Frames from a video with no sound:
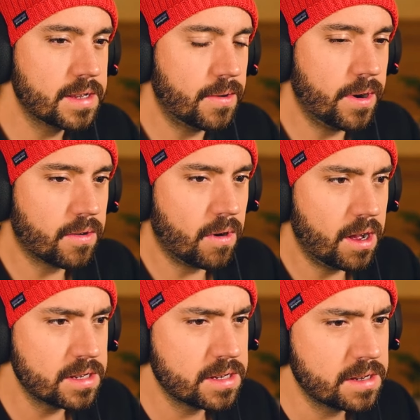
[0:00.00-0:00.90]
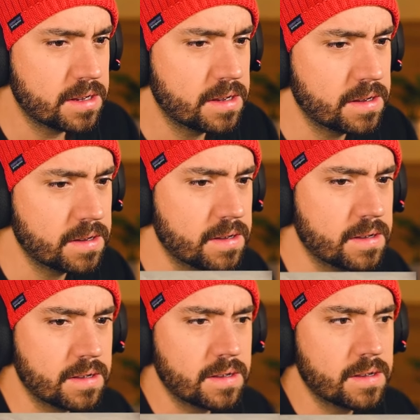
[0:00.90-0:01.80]
that Rick Ross?
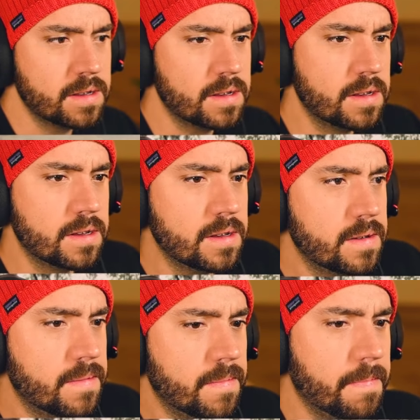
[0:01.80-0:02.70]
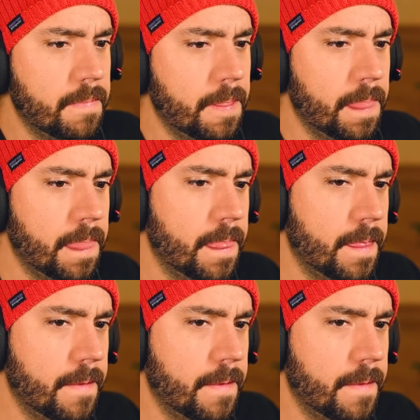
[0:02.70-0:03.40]
I need 100 black covers.